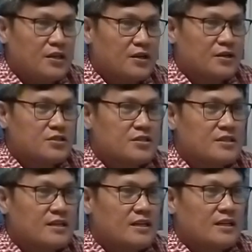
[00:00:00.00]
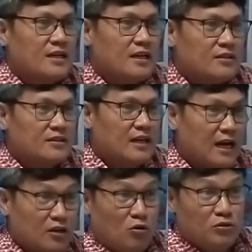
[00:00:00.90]
years
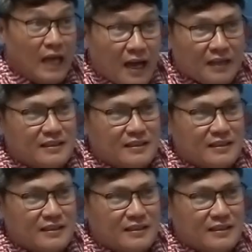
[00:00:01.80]
ago na,